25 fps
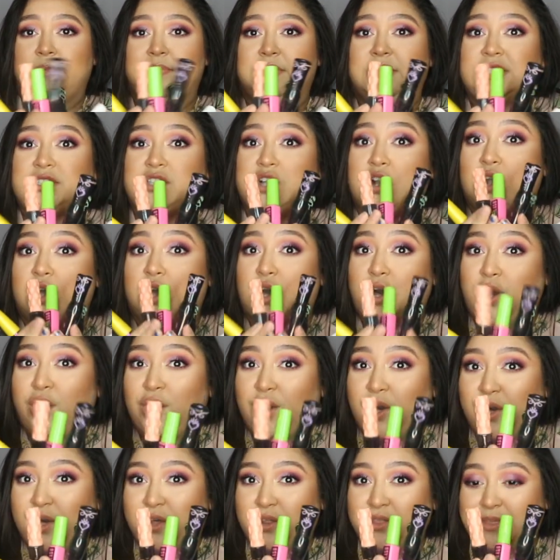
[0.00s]
These are
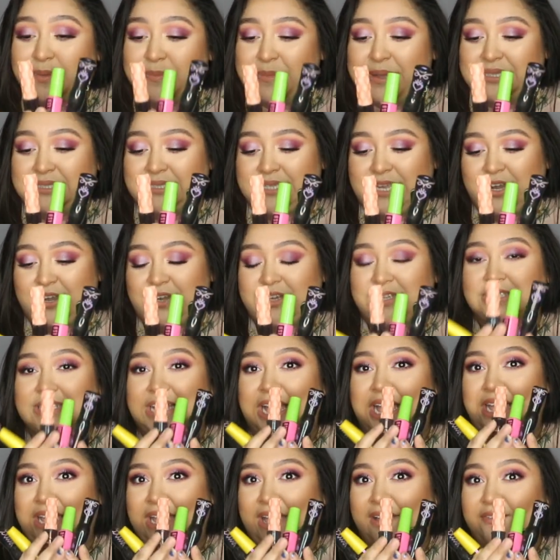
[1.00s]
all the mascaras
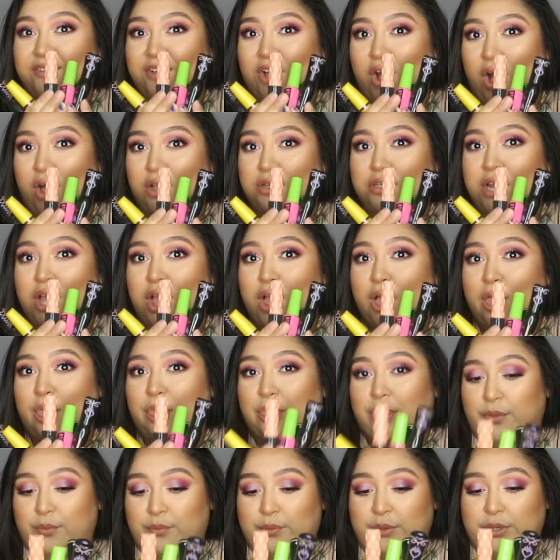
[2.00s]
I have gone
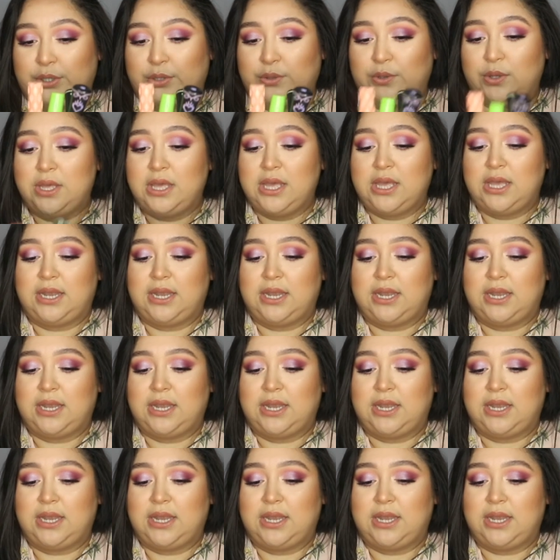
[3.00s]
through.